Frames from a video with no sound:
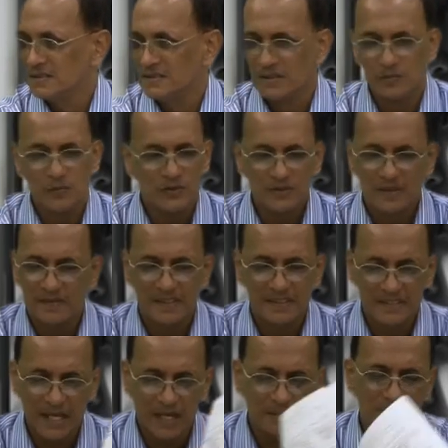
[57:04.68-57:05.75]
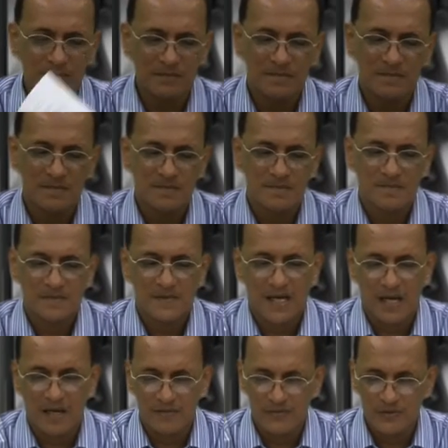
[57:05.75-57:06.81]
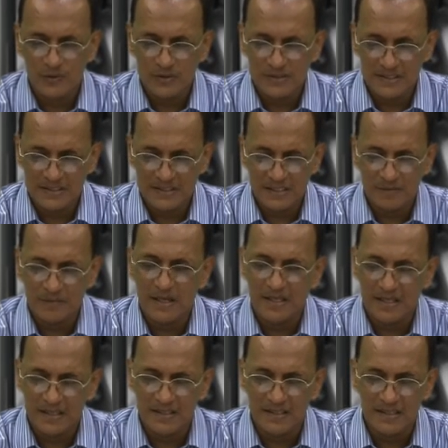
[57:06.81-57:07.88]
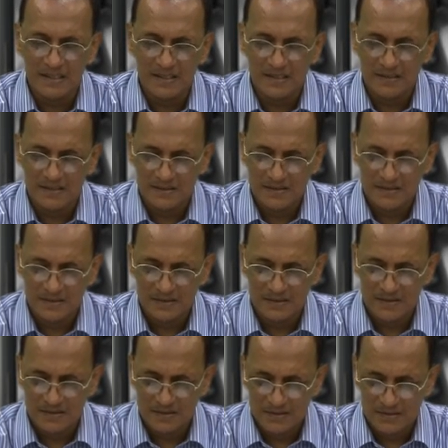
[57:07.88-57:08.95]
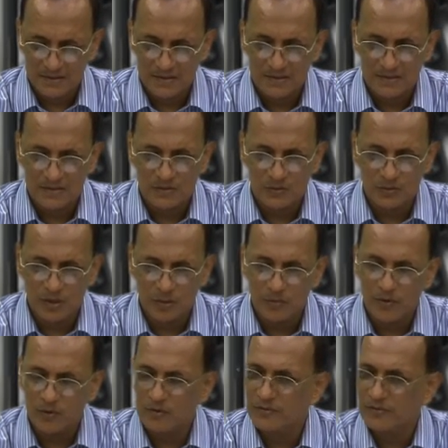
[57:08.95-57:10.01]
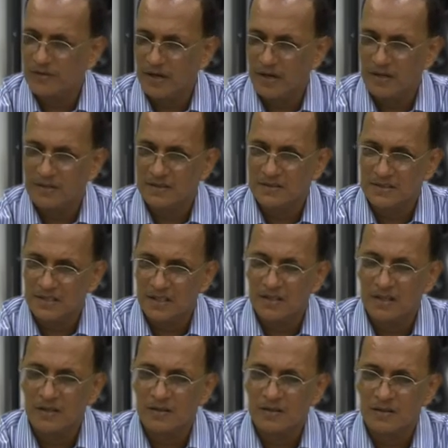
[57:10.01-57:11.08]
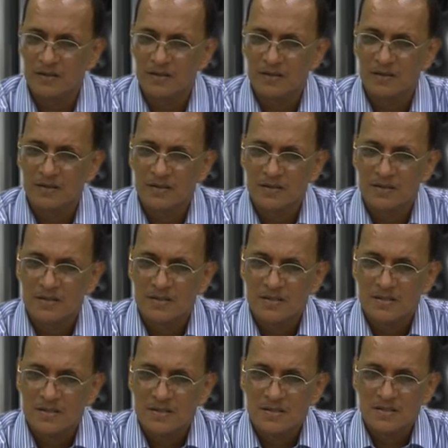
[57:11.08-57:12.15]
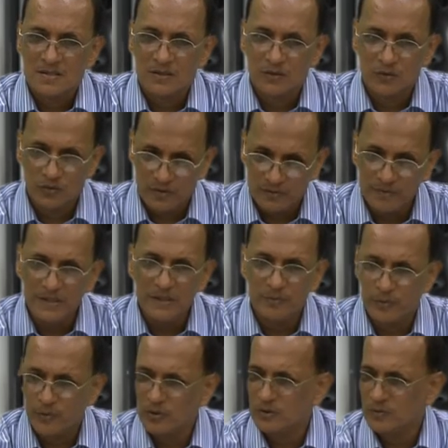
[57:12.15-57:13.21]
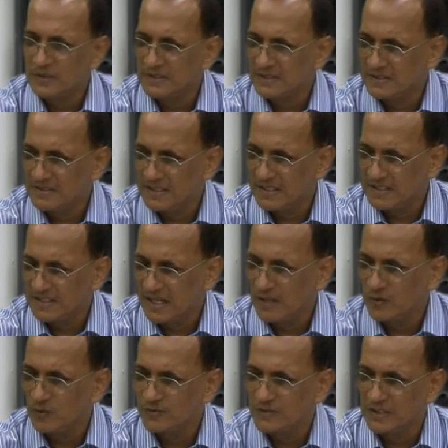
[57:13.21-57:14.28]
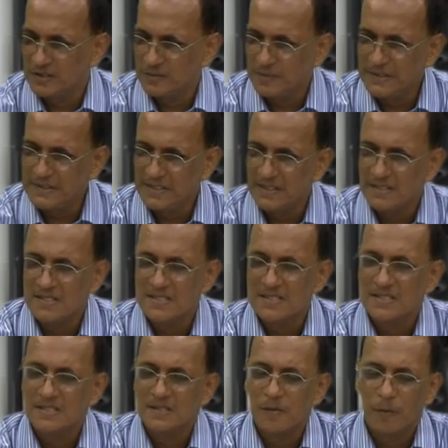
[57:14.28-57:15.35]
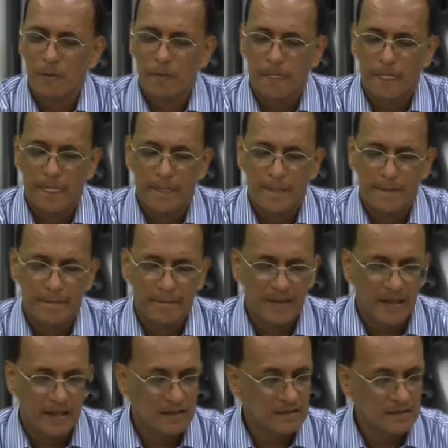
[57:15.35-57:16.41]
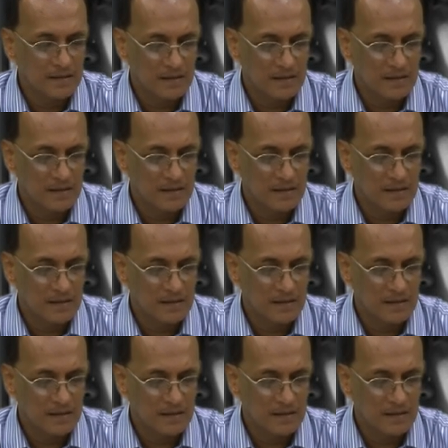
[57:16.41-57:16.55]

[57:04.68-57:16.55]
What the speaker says: And most of the time, I have used this in my clinic. So number of children who have been brought with that kind of suspicion, and